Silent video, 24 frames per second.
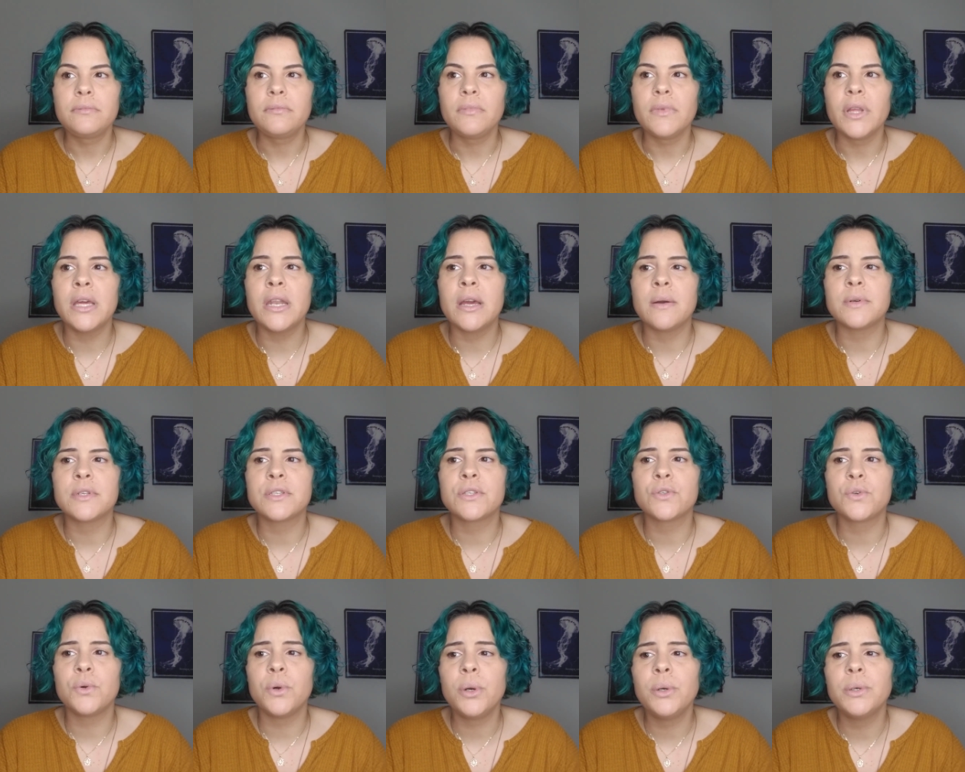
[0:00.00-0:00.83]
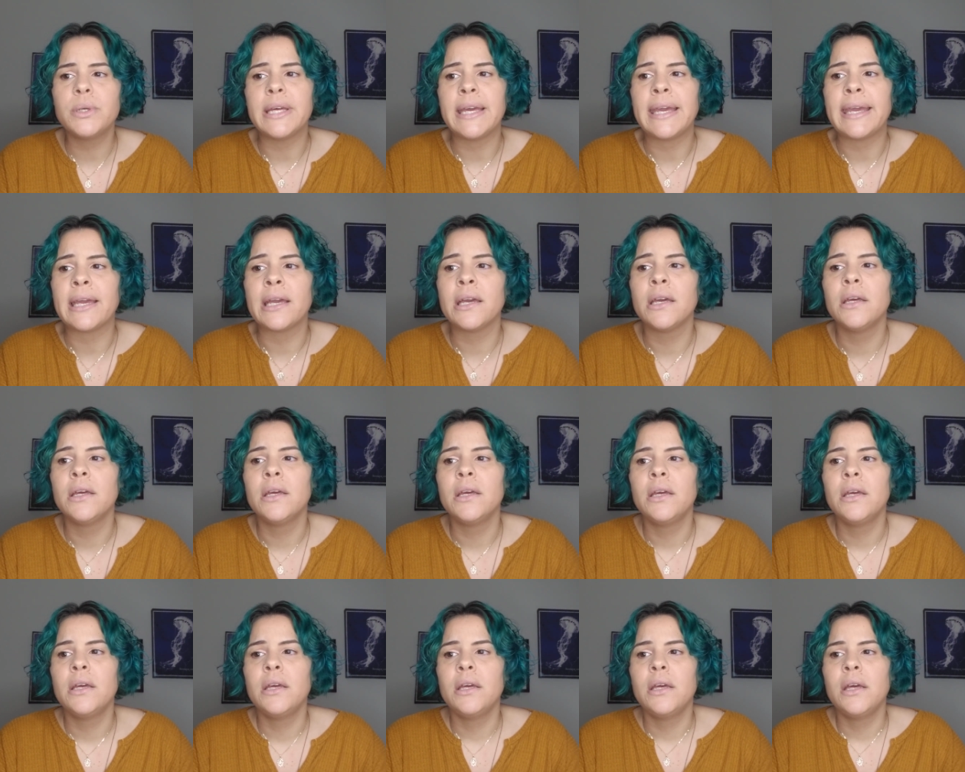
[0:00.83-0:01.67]
And I was scrolling
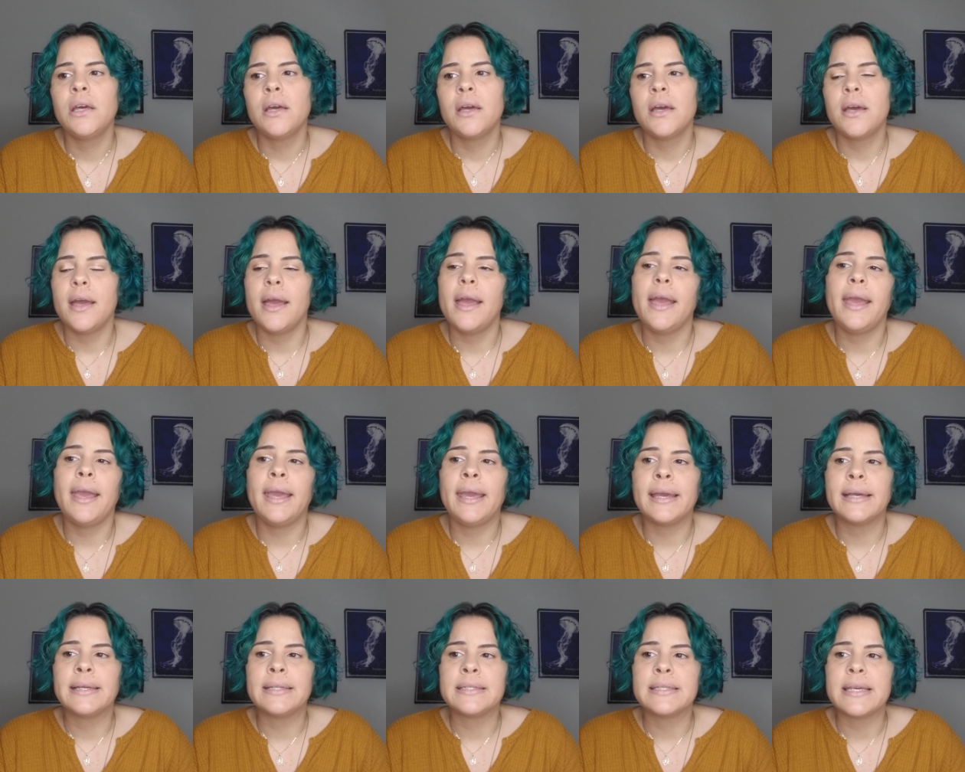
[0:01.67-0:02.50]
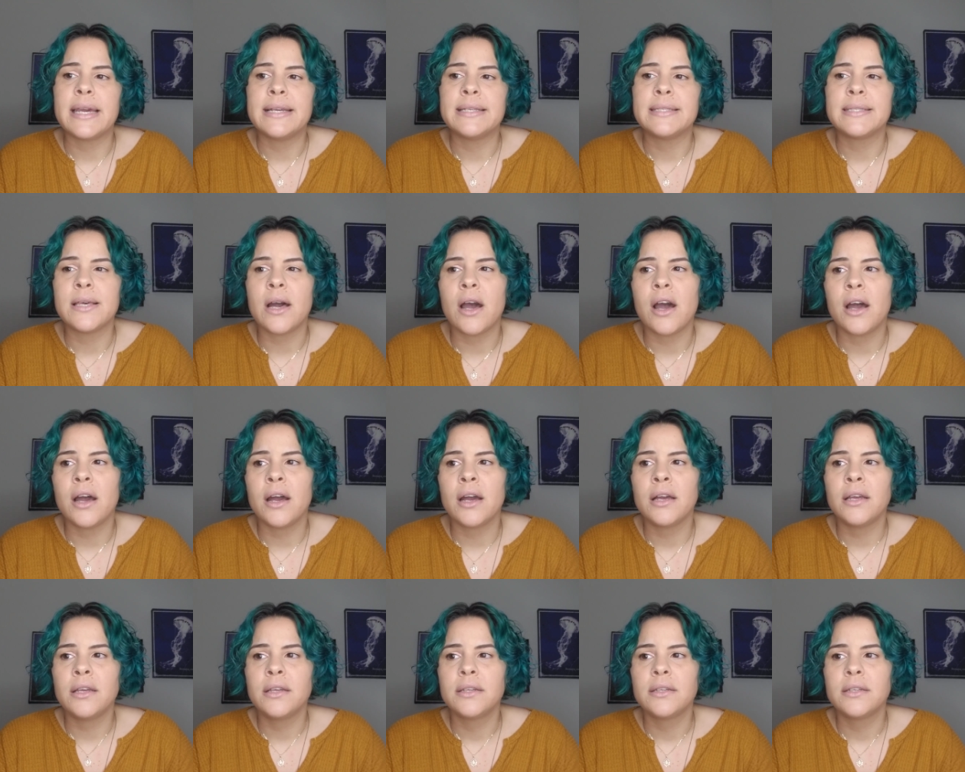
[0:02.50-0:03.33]
and I saw